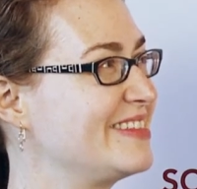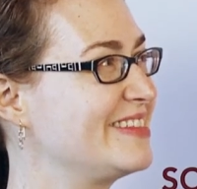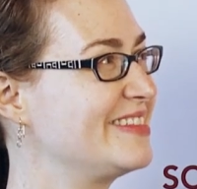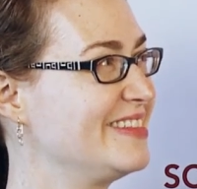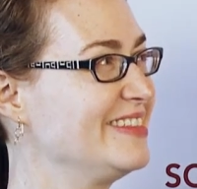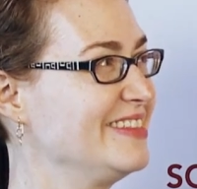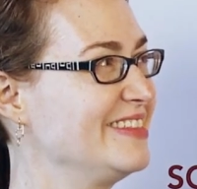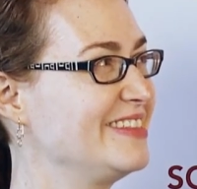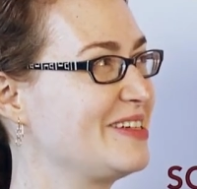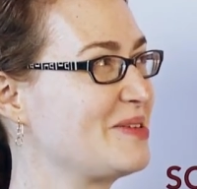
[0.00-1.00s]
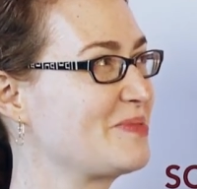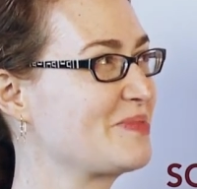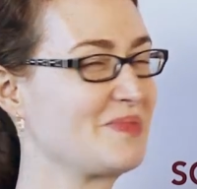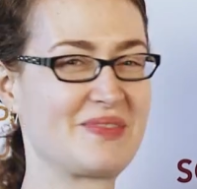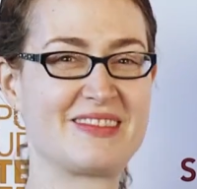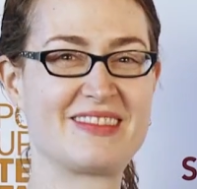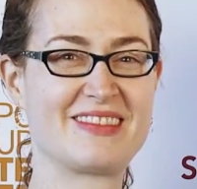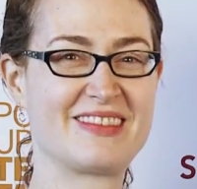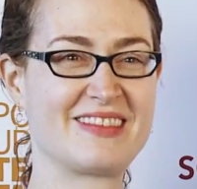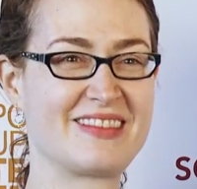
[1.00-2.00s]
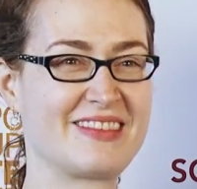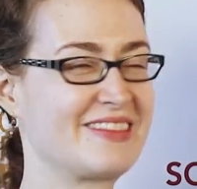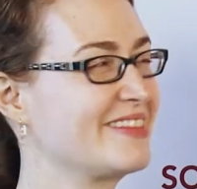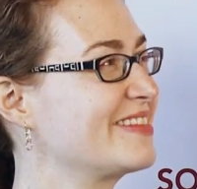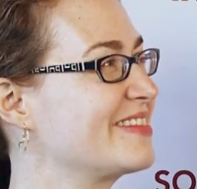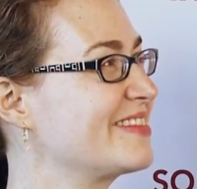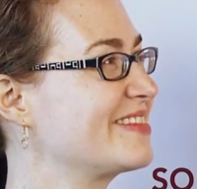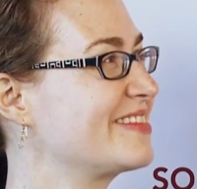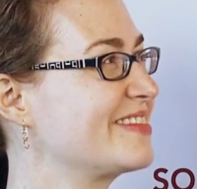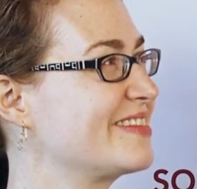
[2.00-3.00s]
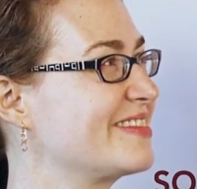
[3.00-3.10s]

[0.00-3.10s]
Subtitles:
This person isn't speaking.